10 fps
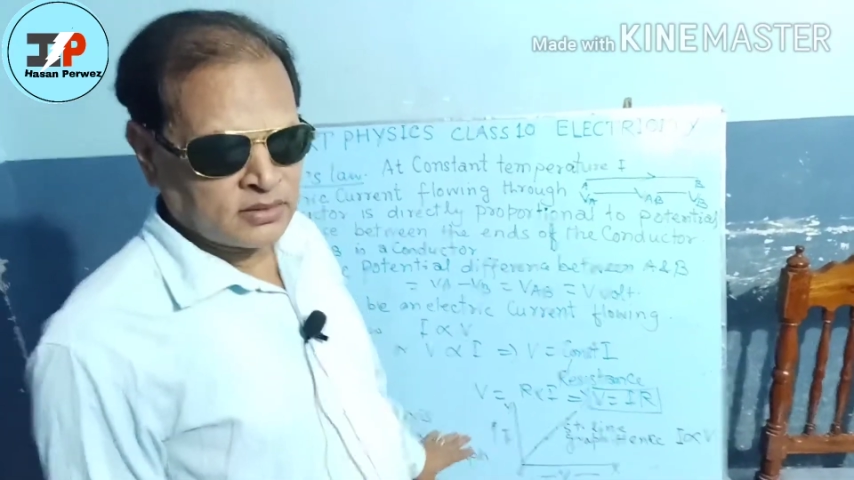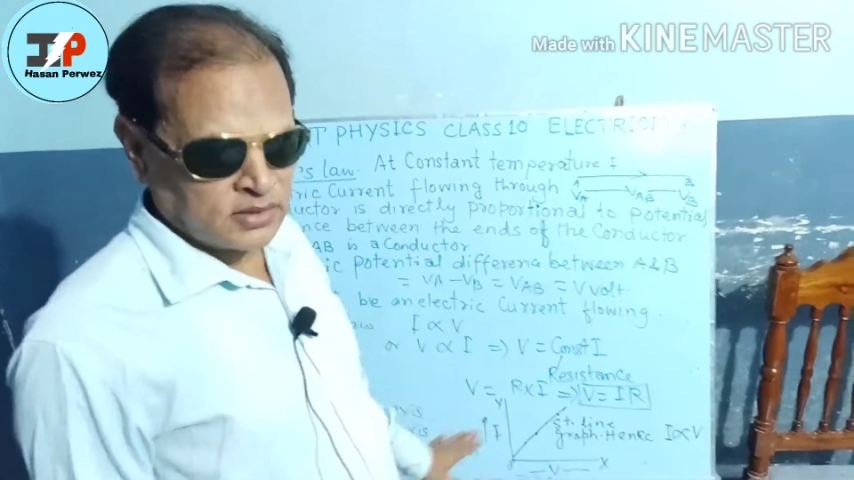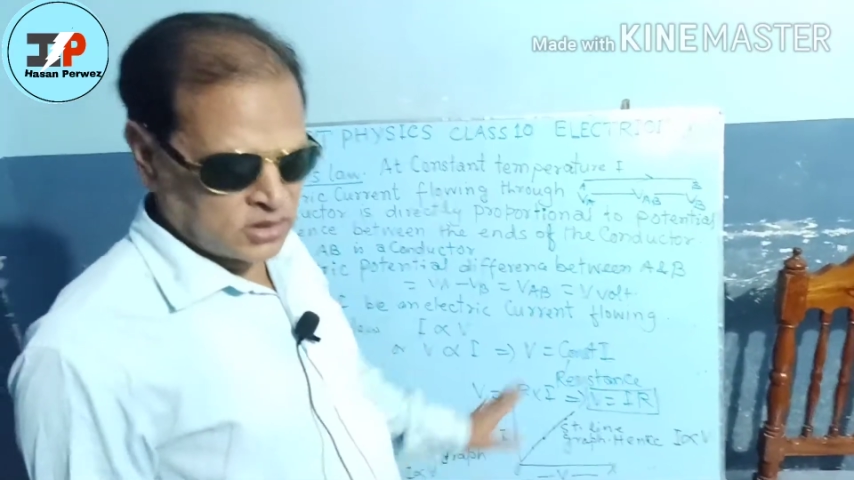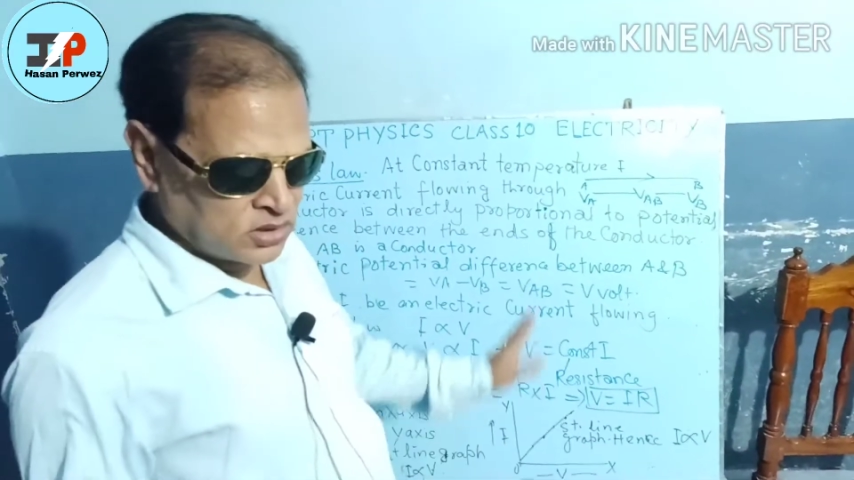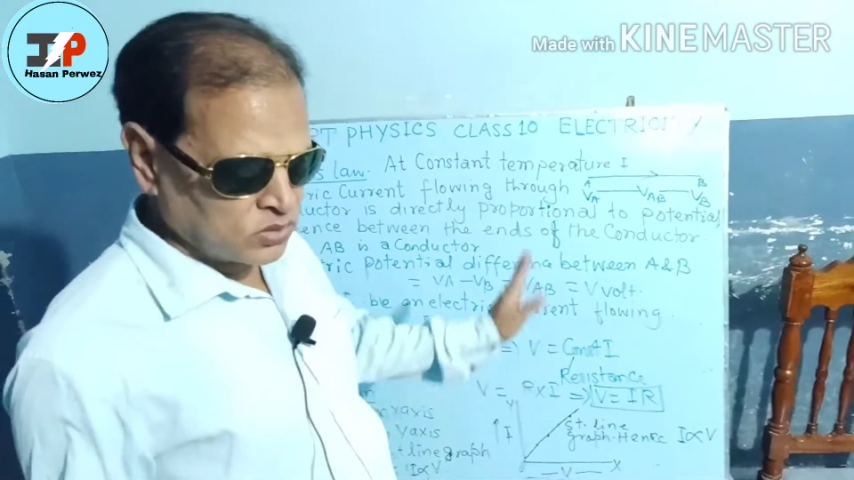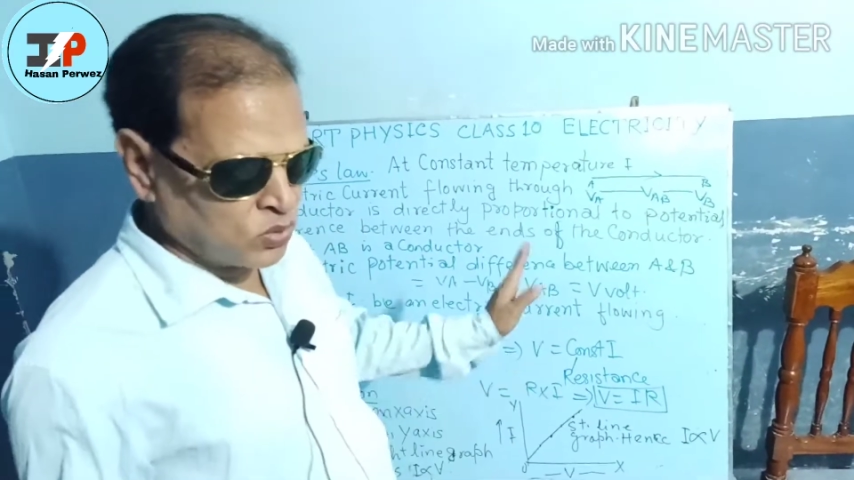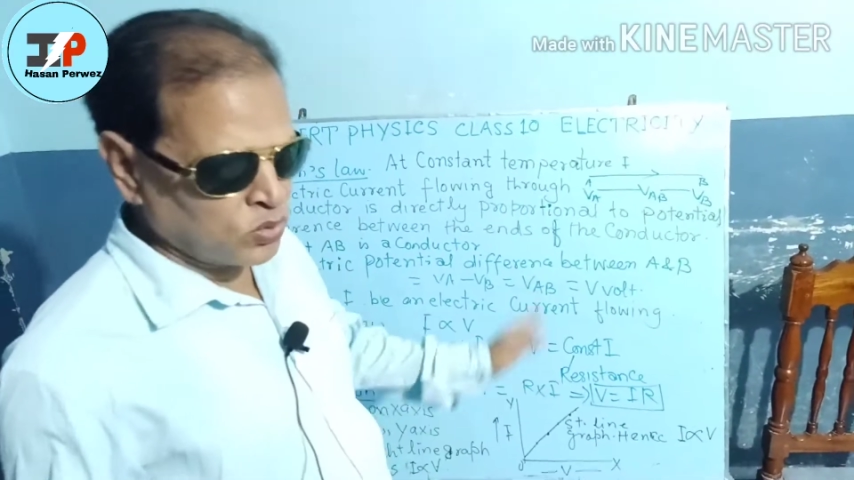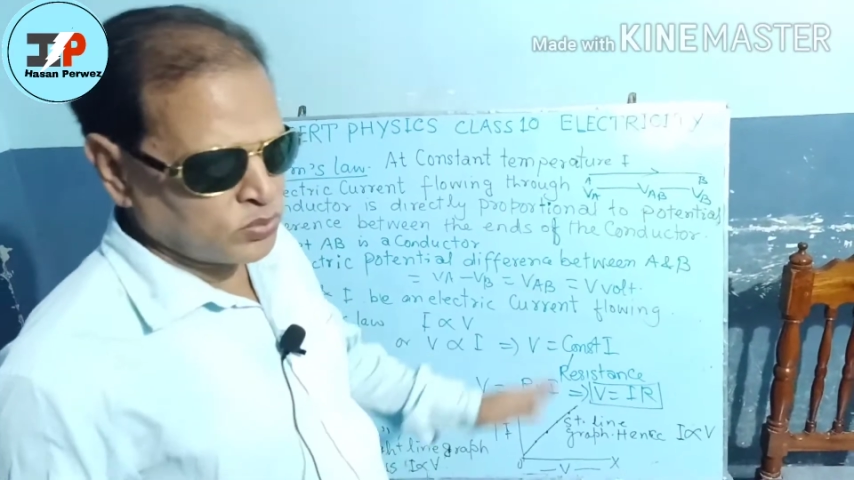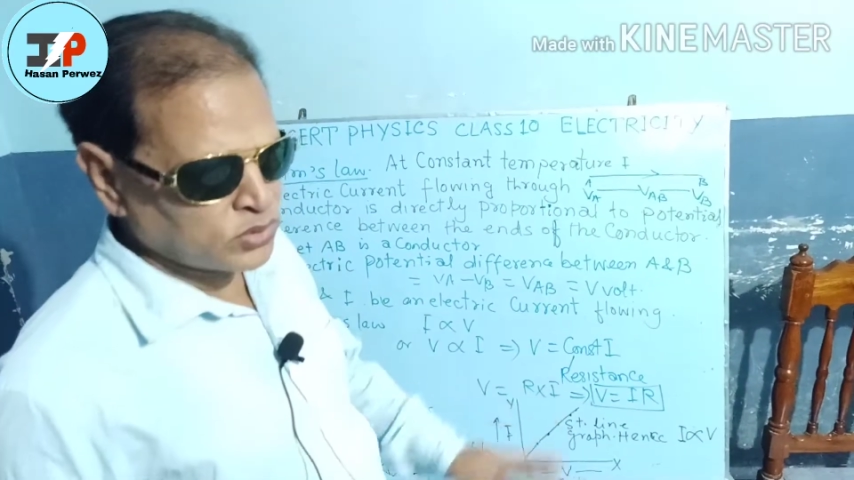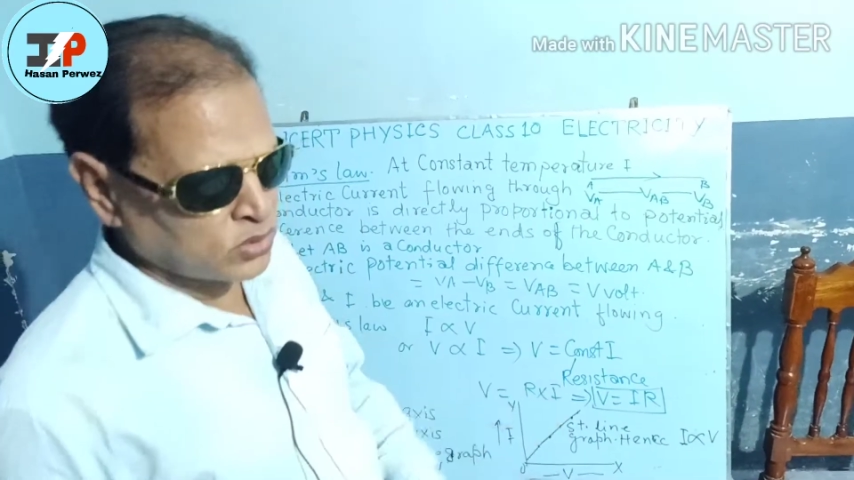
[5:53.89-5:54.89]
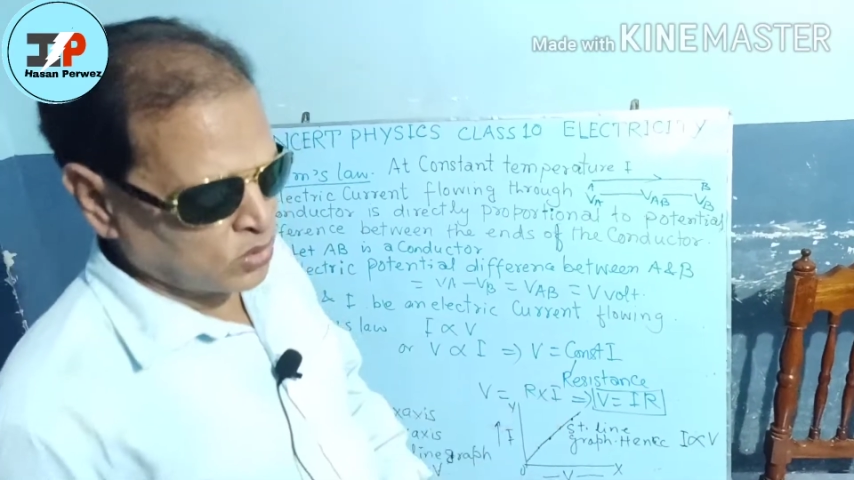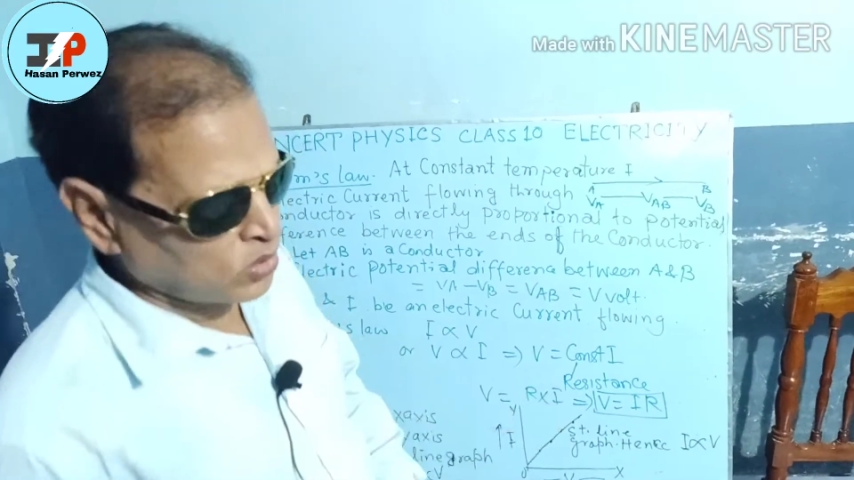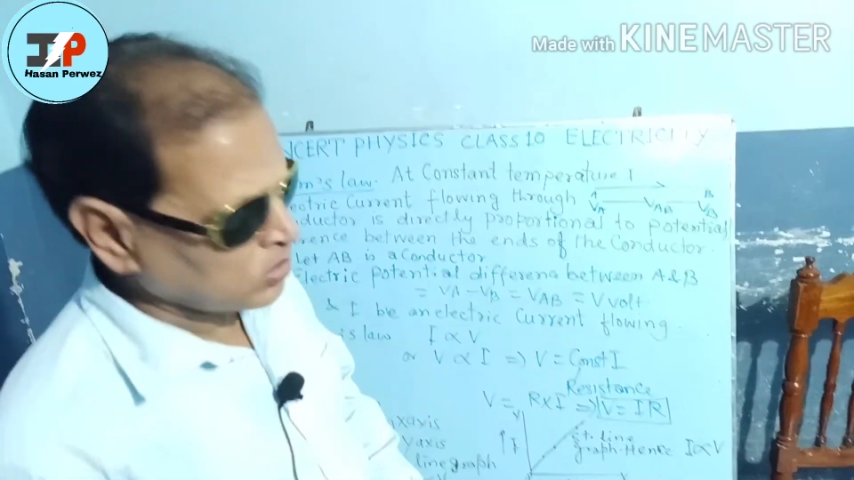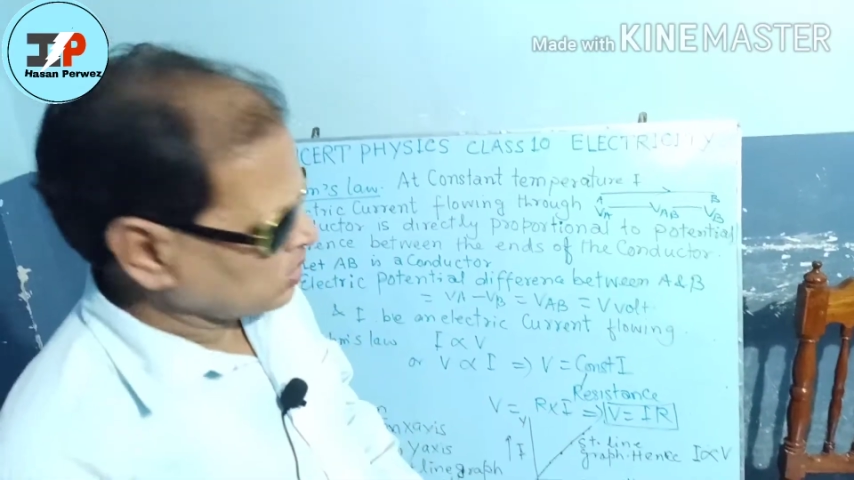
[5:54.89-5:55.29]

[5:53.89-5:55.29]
This is Ohm's law.